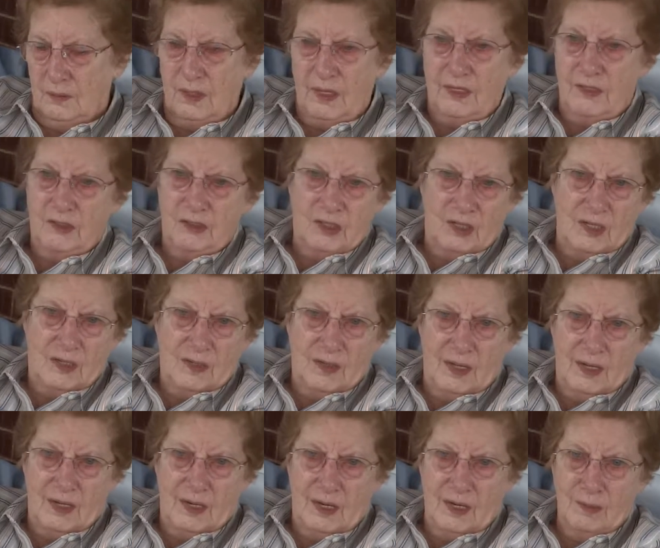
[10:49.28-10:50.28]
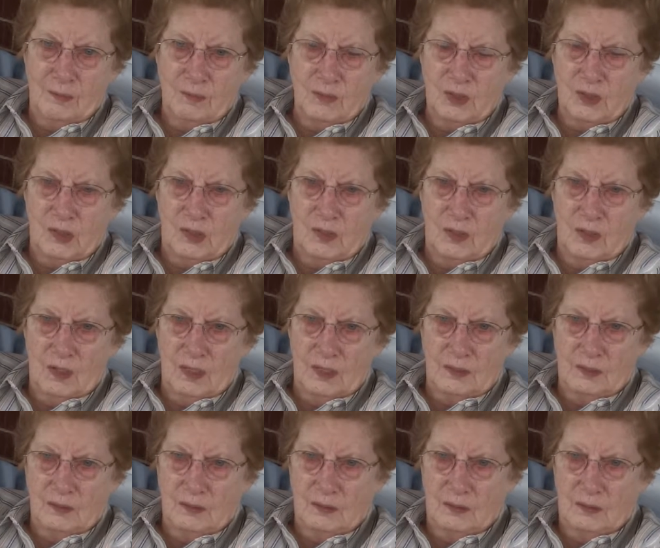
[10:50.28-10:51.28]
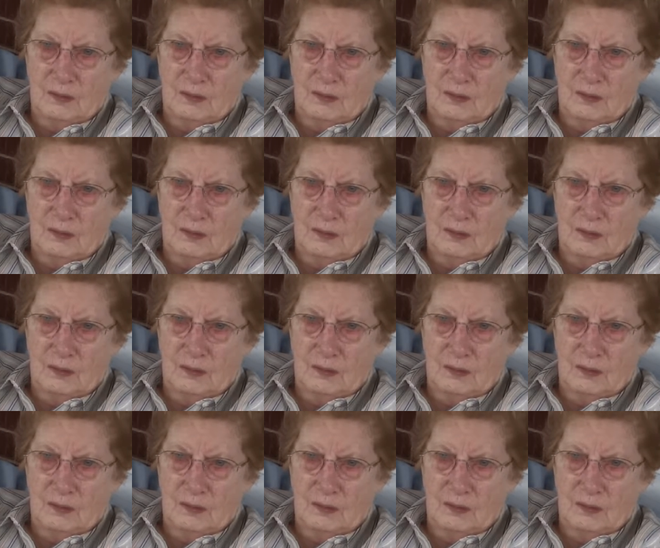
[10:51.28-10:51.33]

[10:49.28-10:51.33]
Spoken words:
They say that happens a lot.